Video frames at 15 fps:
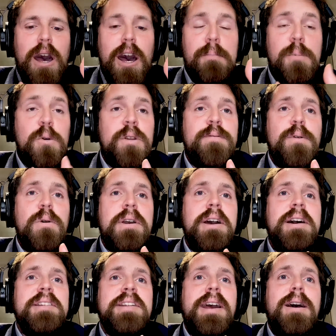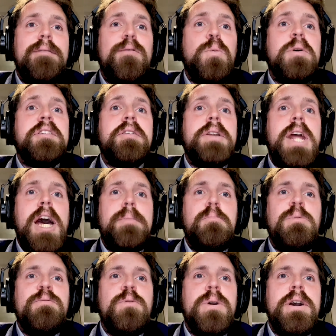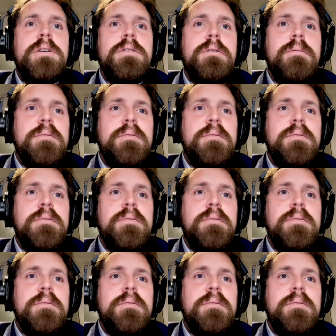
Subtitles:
build a forecast out for what's going to happen beforehand.